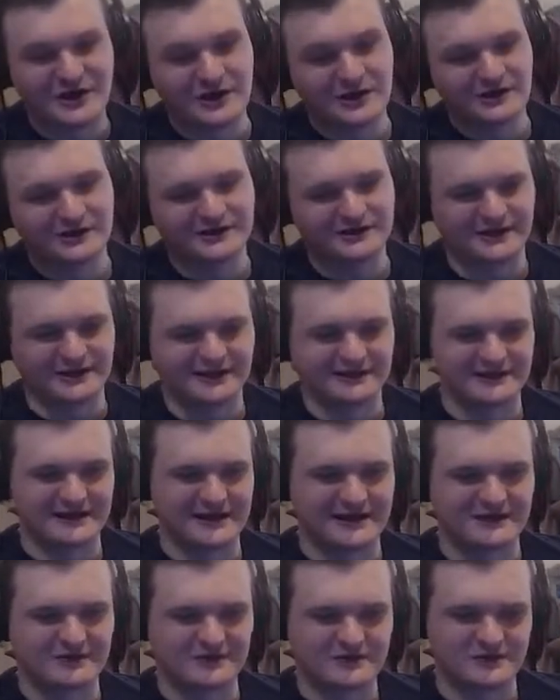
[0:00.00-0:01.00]
Yeah,
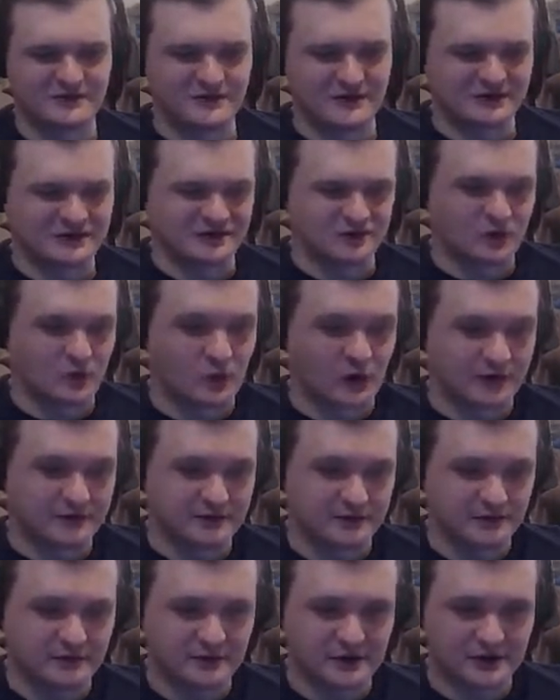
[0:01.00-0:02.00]
I don't think you actually want
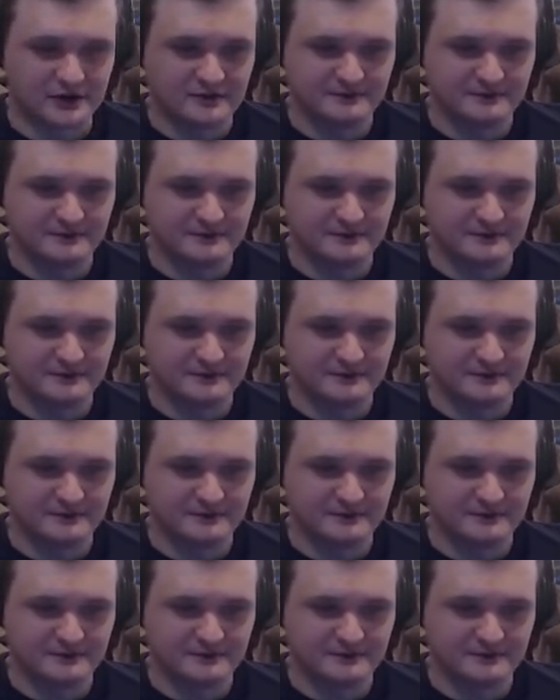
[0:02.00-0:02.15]
to do that.